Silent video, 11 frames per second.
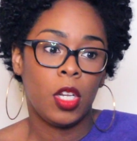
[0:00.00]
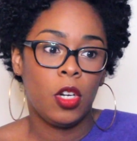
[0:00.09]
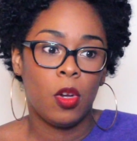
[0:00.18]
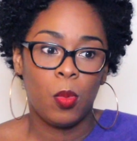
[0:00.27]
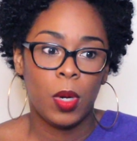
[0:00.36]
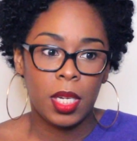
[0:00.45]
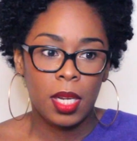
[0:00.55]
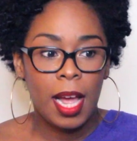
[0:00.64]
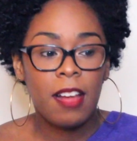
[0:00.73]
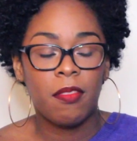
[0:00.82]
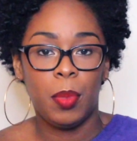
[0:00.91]
you know, what
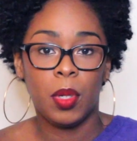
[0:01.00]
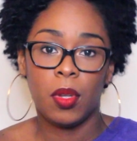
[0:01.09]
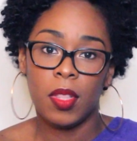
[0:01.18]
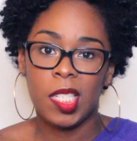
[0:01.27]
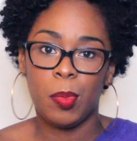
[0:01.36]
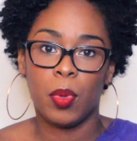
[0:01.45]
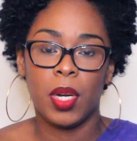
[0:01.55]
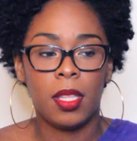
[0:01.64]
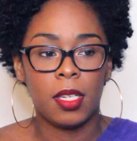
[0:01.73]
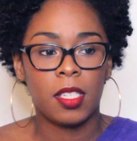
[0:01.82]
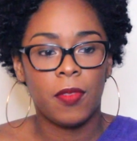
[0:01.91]
I've built in this
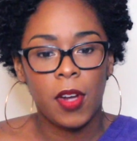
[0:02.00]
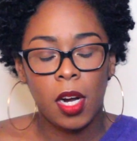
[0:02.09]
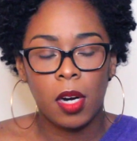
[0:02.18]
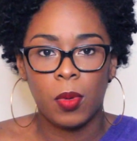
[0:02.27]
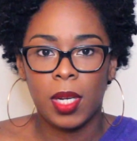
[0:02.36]
brand thus far?